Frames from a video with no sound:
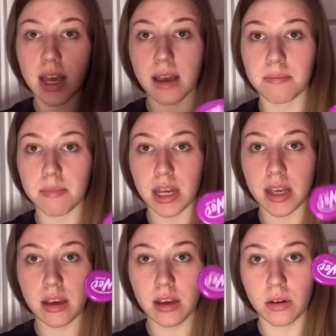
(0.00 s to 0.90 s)
a
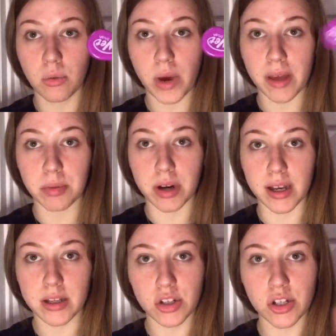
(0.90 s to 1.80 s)
mini wet
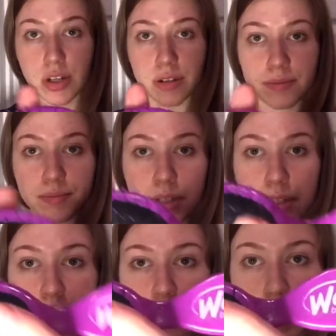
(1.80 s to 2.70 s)
brush.
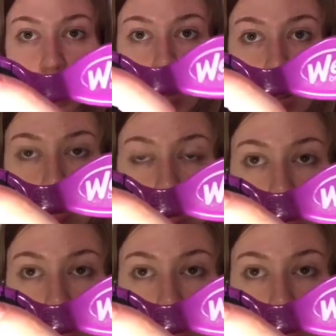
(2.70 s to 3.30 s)
As you can see, the